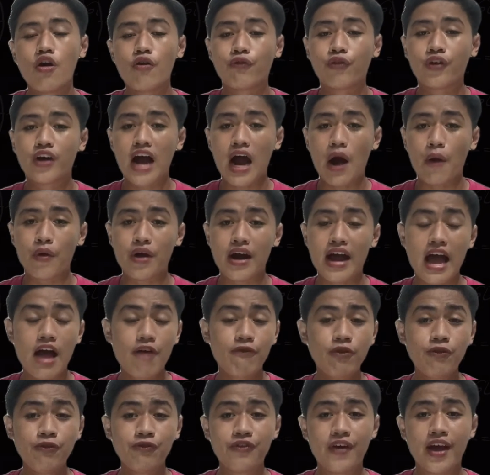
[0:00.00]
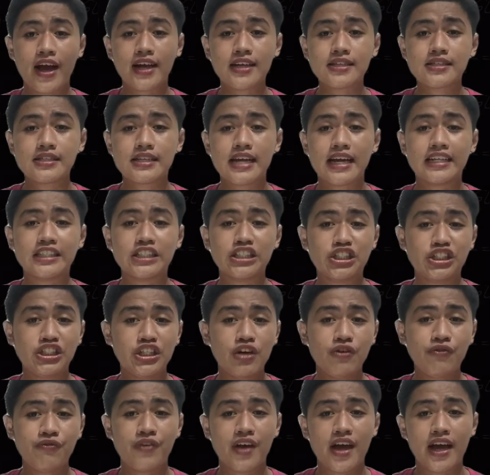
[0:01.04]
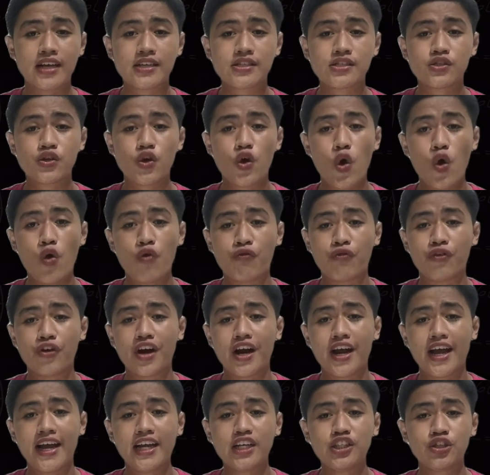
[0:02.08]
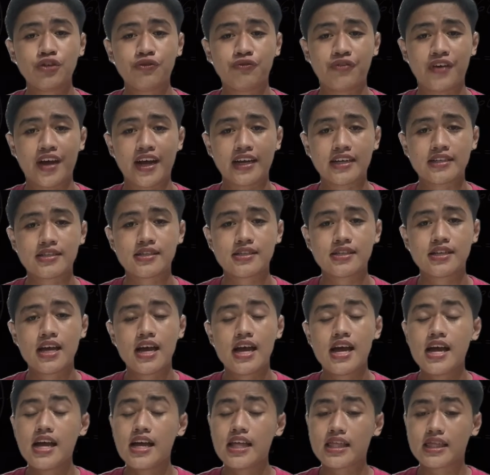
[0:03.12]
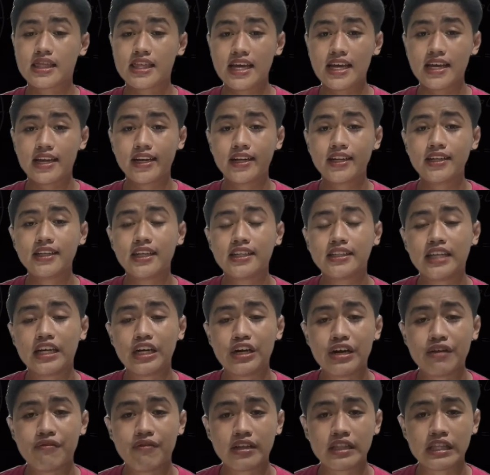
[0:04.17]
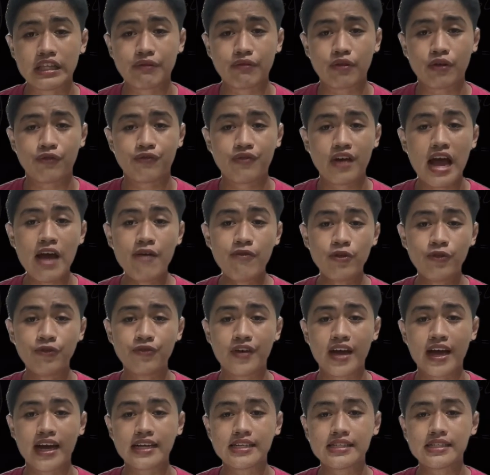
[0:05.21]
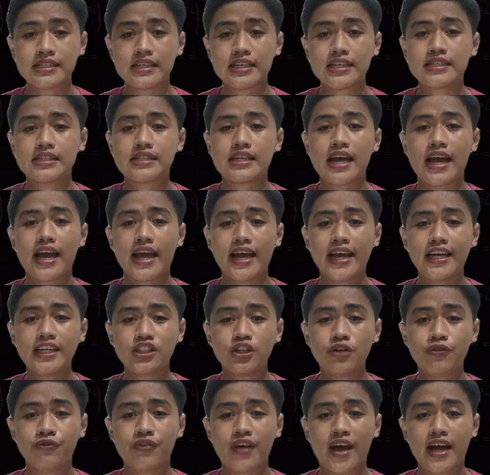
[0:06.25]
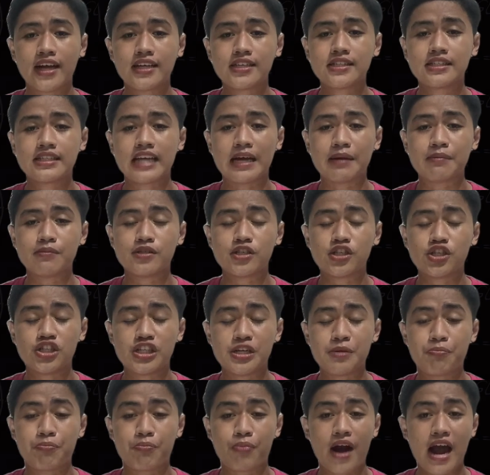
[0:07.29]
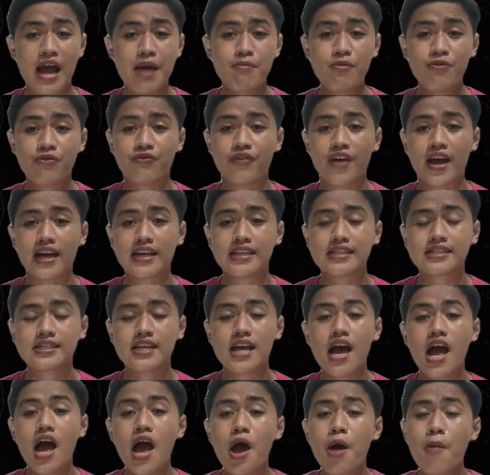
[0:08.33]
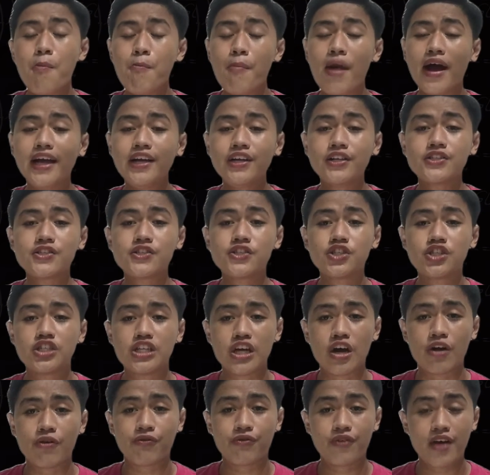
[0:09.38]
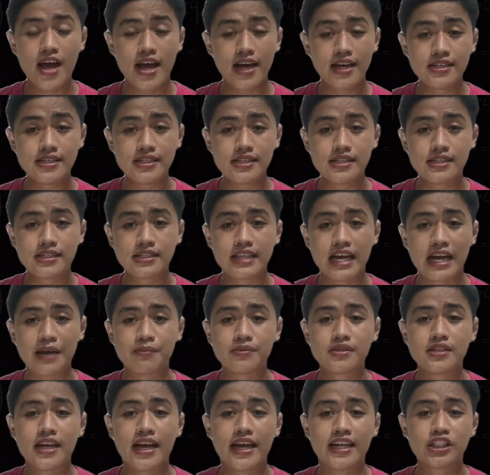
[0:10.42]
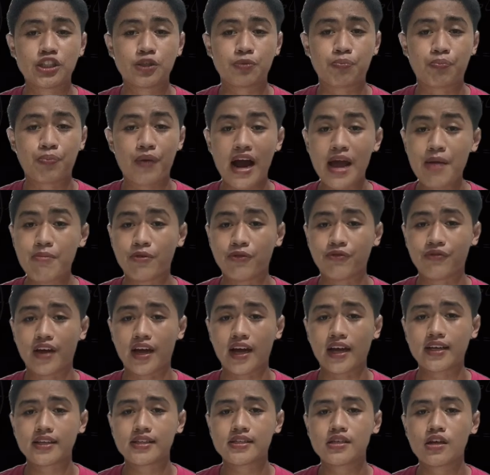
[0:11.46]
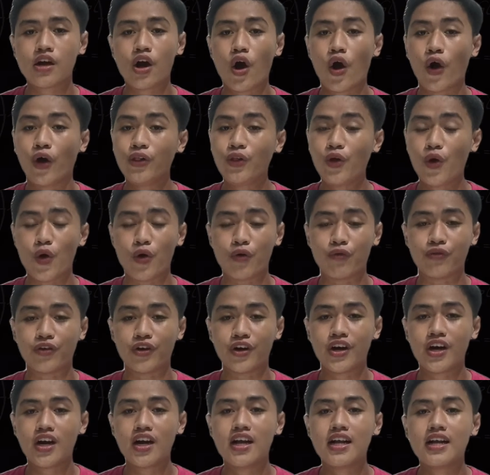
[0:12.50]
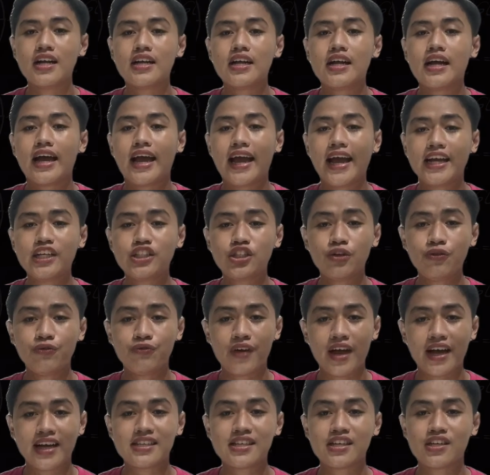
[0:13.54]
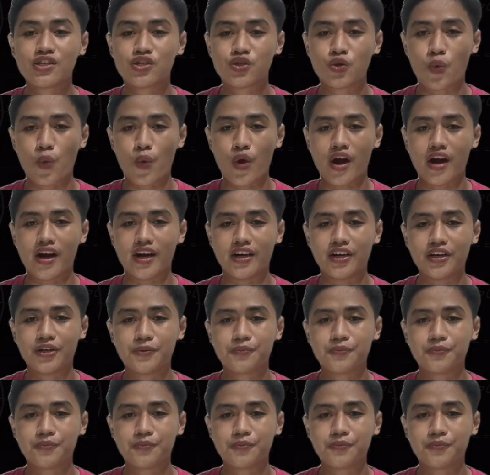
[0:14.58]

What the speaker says: For our f of x and g of x over h of x, then the derivative of f of x is h of x times g prime of x minus g of x times h prime of x all over h of x squared.